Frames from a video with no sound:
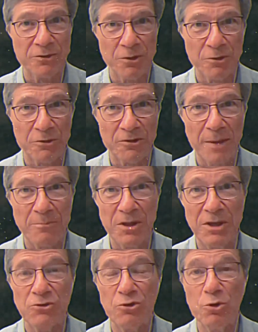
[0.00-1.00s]
there's
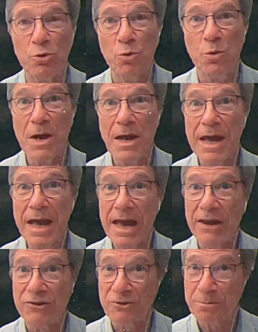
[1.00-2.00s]
something to
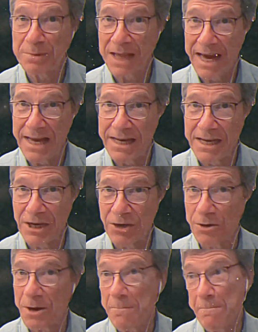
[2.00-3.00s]
explain
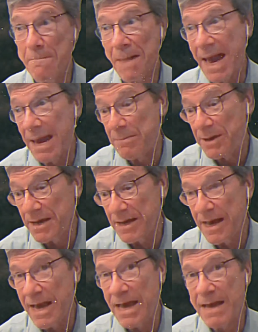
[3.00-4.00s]
here. Maybe
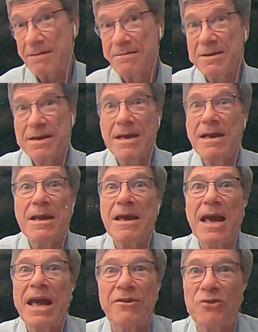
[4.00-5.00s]

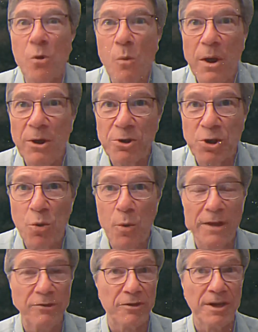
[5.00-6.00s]
it's a weird
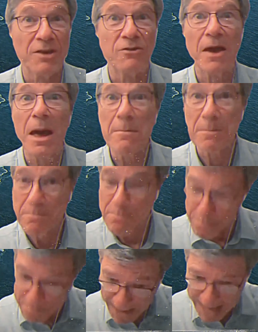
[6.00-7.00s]
coincidence.
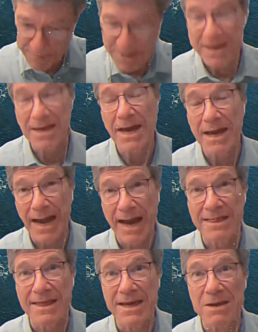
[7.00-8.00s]
Maybe, and I
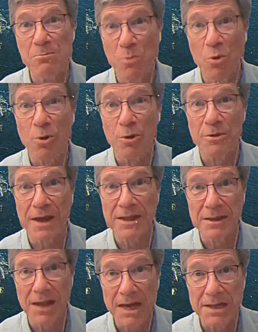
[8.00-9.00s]
think more than
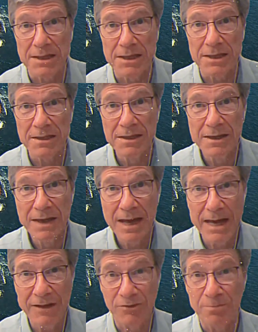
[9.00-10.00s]
likely,
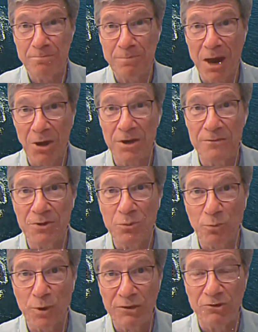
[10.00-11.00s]
it's part of the
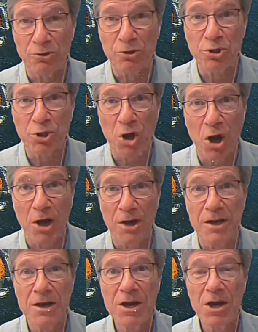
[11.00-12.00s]
research
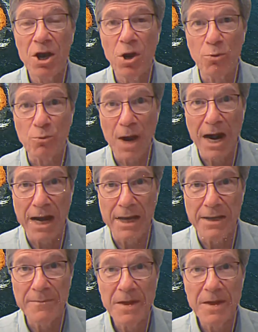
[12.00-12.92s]
gone awry.